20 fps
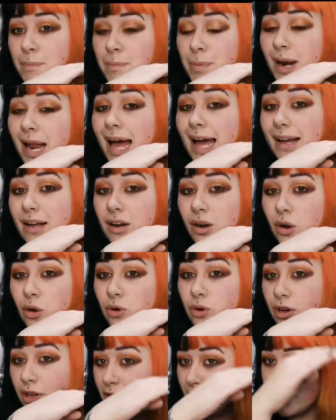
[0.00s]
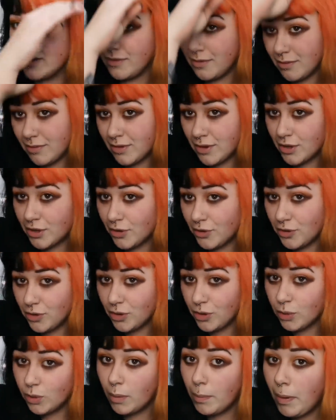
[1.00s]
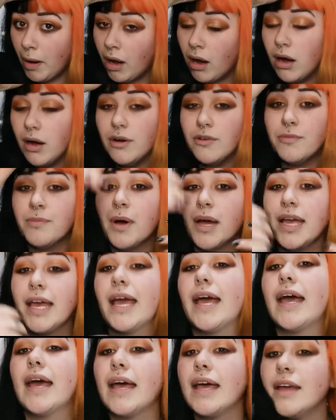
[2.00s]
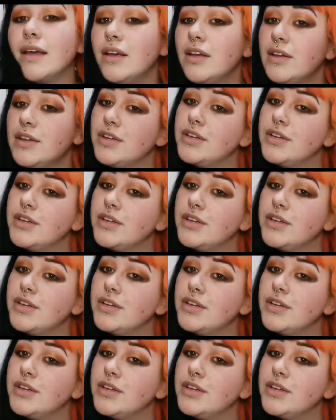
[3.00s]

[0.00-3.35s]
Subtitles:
black longer than the newer part of my hair.